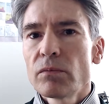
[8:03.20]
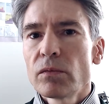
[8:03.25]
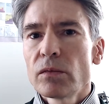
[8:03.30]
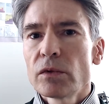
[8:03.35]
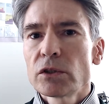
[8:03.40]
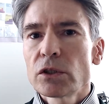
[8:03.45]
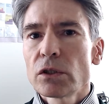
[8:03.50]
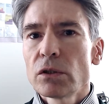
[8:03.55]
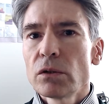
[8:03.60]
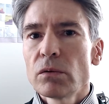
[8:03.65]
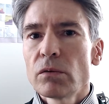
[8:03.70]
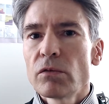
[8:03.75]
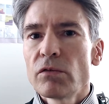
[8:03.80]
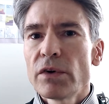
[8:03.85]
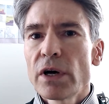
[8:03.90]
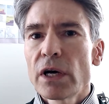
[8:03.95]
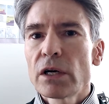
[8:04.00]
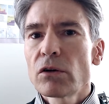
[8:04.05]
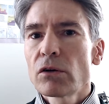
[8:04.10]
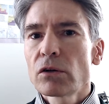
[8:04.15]
So
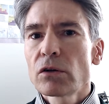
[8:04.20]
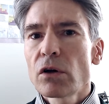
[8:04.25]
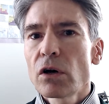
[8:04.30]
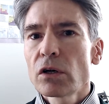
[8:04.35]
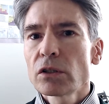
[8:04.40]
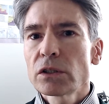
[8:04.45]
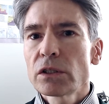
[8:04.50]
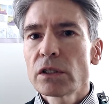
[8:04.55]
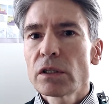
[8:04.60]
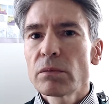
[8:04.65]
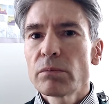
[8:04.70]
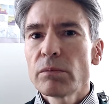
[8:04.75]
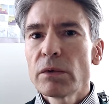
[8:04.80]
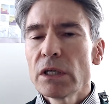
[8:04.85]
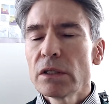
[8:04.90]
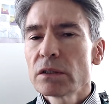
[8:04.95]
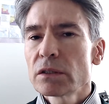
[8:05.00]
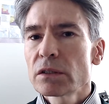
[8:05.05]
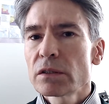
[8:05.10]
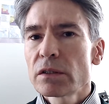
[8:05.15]
vendor agnostic
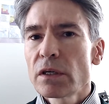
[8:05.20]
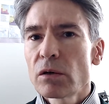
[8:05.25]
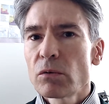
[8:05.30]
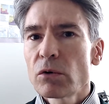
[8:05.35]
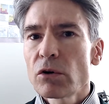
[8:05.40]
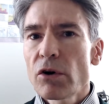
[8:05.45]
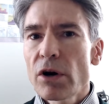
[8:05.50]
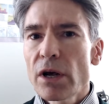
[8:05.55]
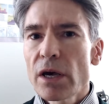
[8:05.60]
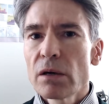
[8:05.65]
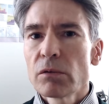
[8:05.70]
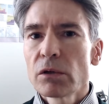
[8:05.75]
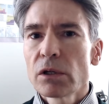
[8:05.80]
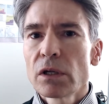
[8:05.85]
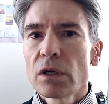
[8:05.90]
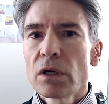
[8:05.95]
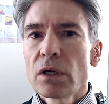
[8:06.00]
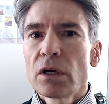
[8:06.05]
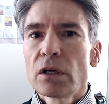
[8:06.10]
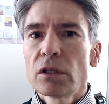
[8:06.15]
means that we're
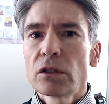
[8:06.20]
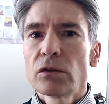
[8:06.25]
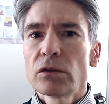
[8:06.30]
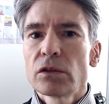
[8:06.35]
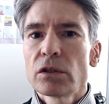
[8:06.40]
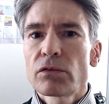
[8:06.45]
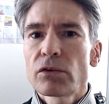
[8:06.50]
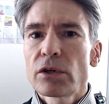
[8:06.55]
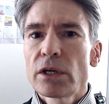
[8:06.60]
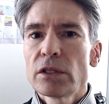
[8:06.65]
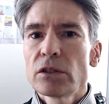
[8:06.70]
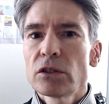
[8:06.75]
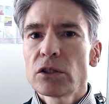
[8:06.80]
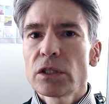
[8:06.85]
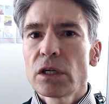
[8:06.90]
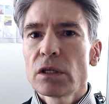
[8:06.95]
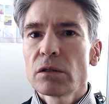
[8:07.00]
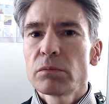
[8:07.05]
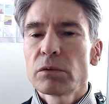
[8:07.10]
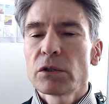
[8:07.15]
able to
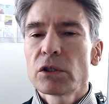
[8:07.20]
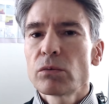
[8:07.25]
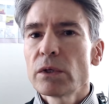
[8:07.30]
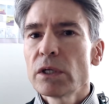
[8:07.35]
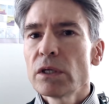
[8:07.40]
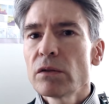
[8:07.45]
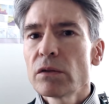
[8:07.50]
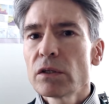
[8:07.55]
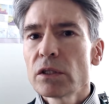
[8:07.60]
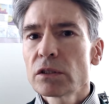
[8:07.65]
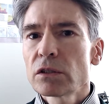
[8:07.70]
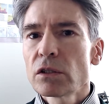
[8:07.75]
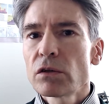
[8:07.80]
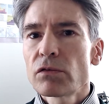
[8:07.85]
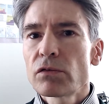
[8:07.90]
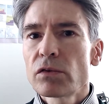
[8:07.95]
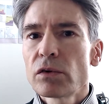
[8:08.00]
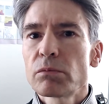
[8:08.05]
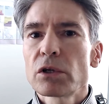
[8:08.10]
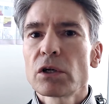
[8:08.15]
differentiate between these
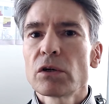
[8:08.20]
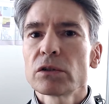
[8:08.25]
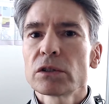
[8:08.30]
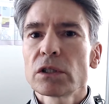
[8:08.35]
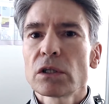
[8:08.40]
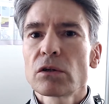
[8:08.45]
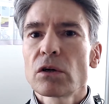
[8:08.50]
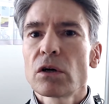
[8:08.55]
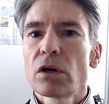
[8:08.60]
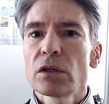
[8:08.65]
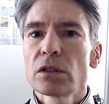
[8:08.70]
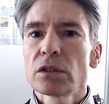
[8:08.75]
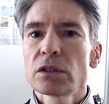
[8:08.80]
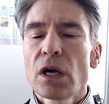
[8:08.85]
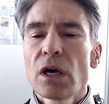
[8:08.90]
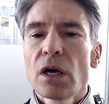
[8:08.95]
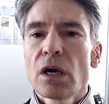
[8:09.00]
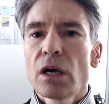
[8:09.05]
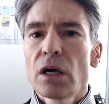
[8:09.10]
different pros and cons